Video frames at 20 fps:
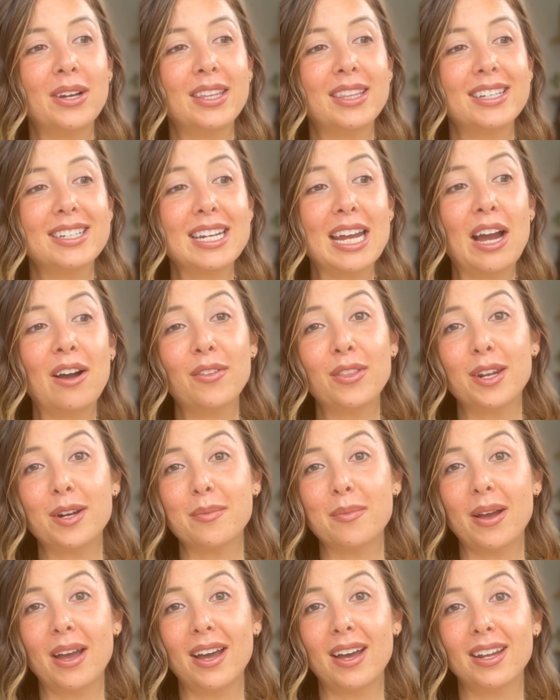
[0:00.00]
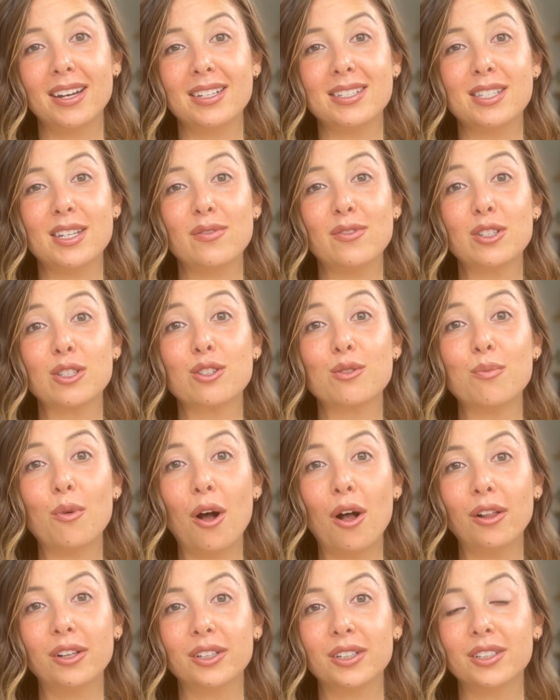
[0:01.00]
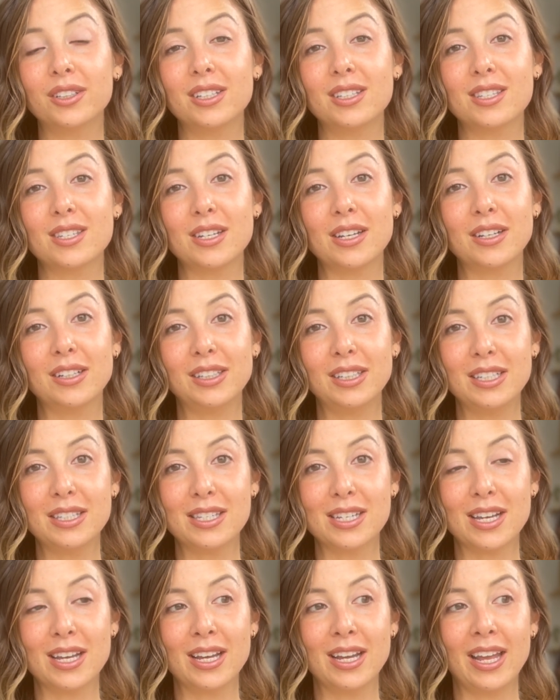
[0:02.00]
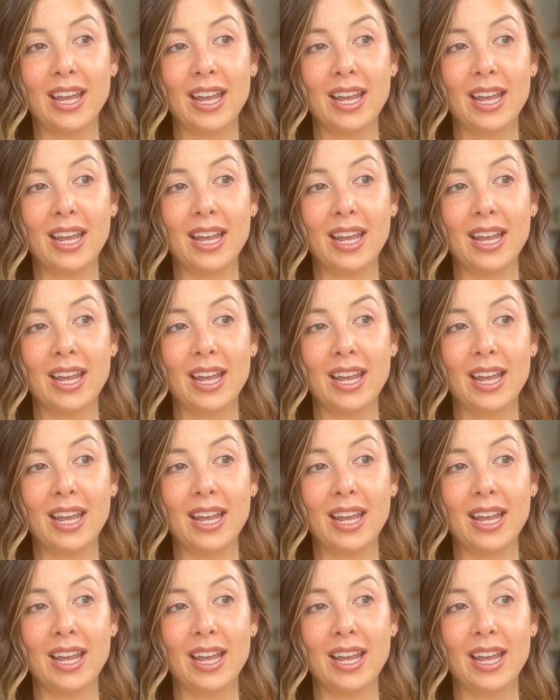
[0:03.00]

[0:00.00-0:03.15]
and the town that I'm at is even smaller than Sayulita.